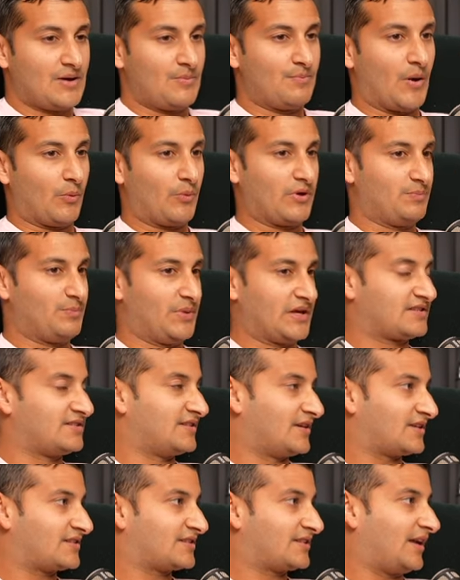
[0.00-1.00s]
But with
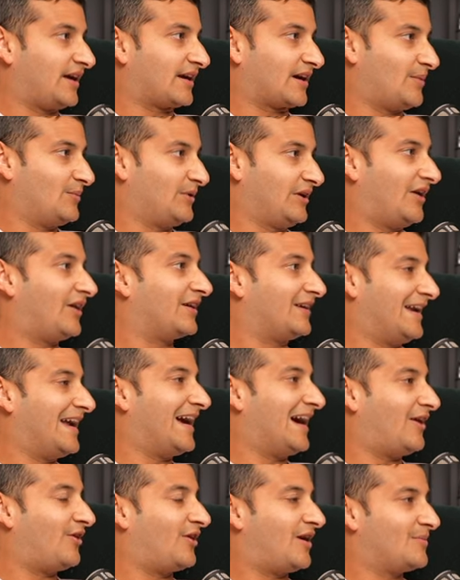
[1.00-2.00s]
business, like I'm young
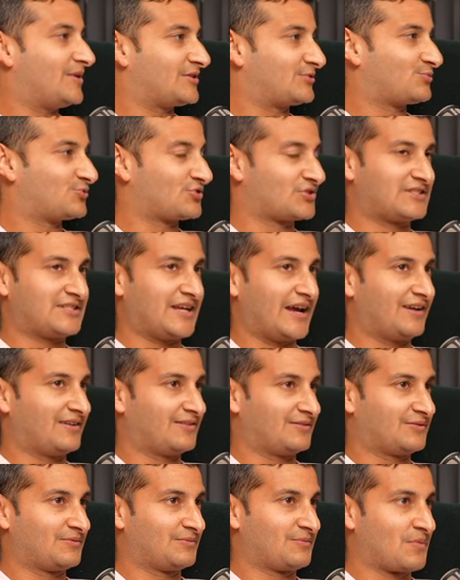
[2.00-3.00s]
now, I may as well just take
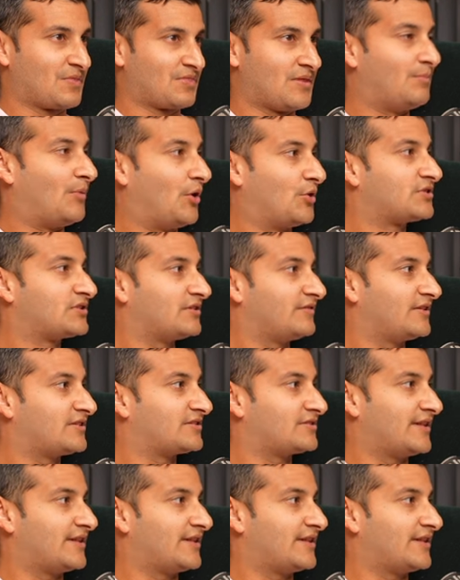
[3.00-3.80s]
the most of it.